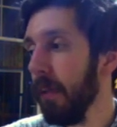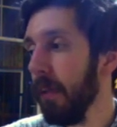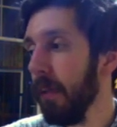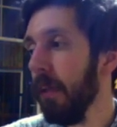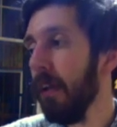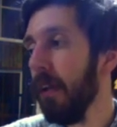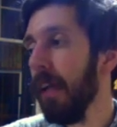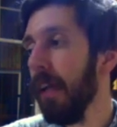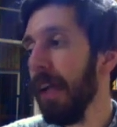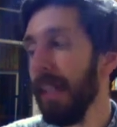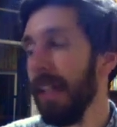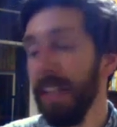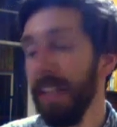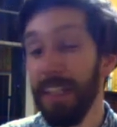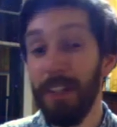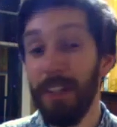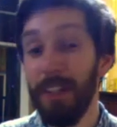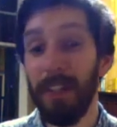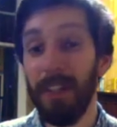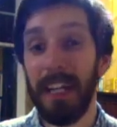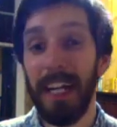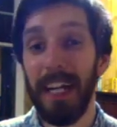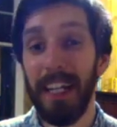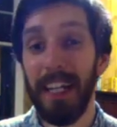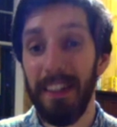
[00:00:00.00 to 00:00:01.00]
And then
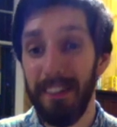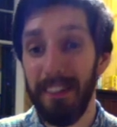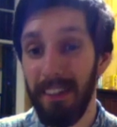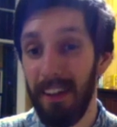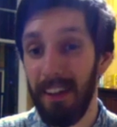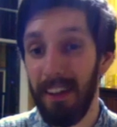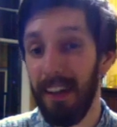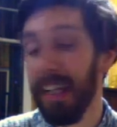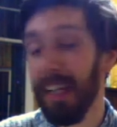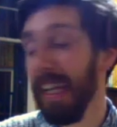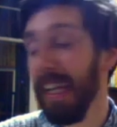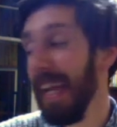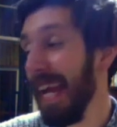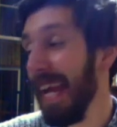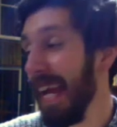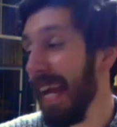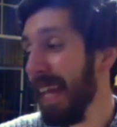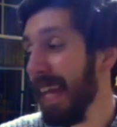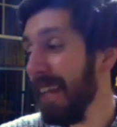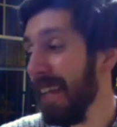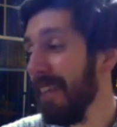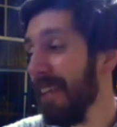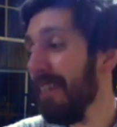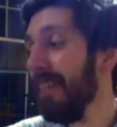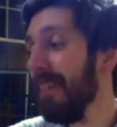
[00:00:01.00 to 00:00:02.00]
you kind of start
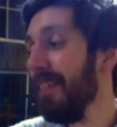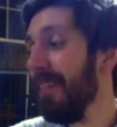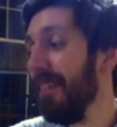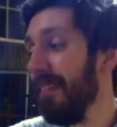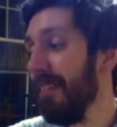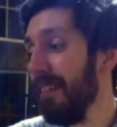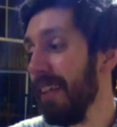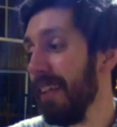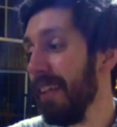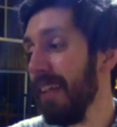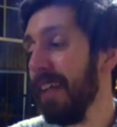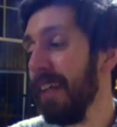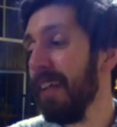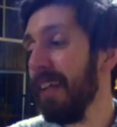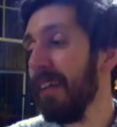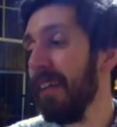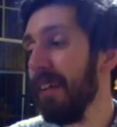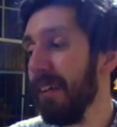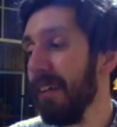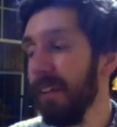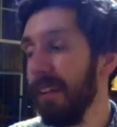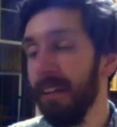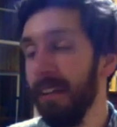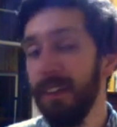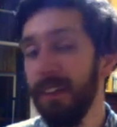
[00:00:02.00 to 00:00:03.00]
again, C,
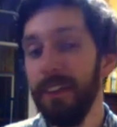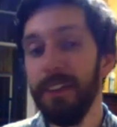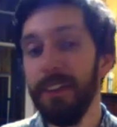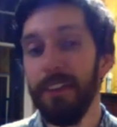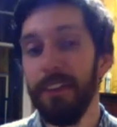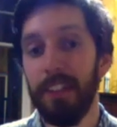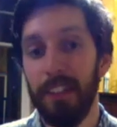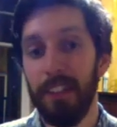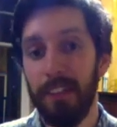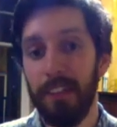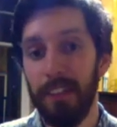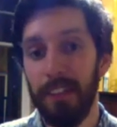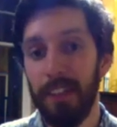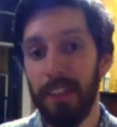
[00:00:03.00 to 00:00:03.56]
G6,